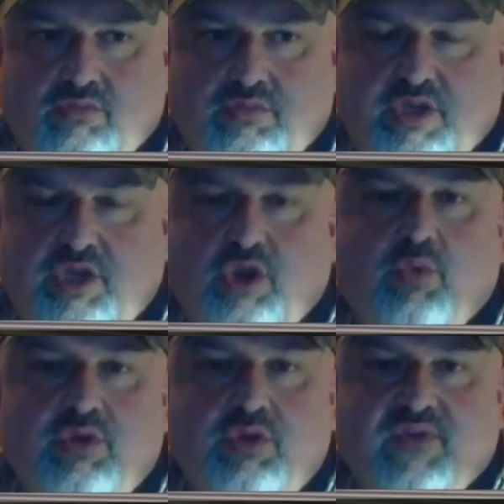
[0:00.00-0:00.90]
they know
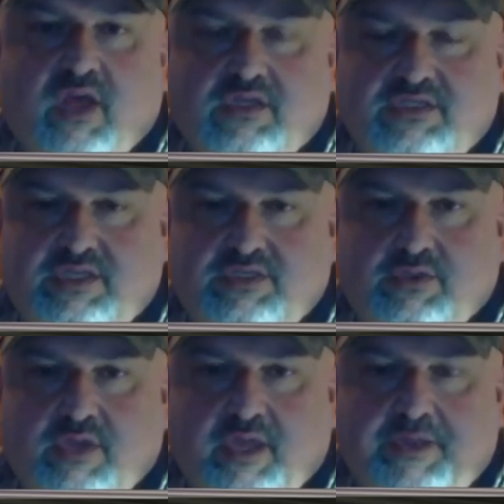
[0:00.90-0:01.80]
where their flocks is.
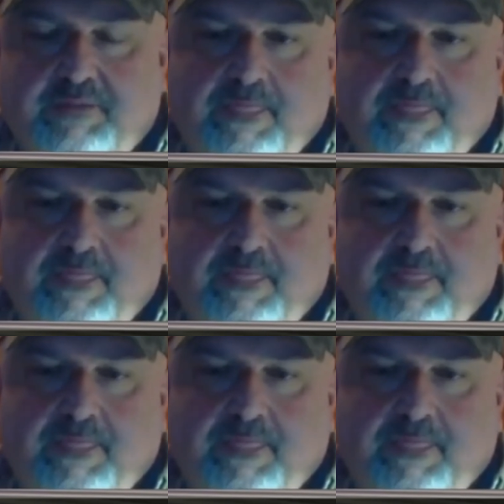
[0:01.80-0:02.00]
Okay.